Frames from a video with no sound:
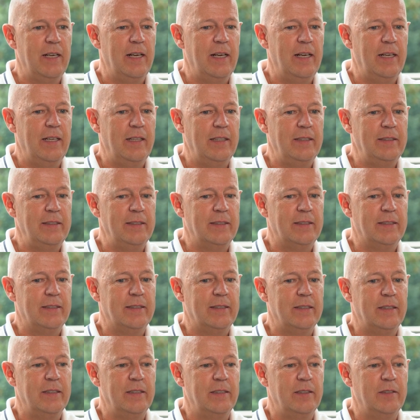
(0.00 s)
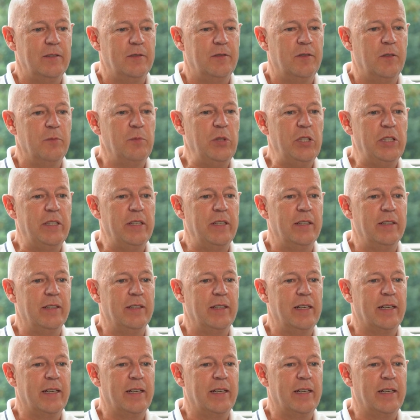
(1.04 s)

And for me, there are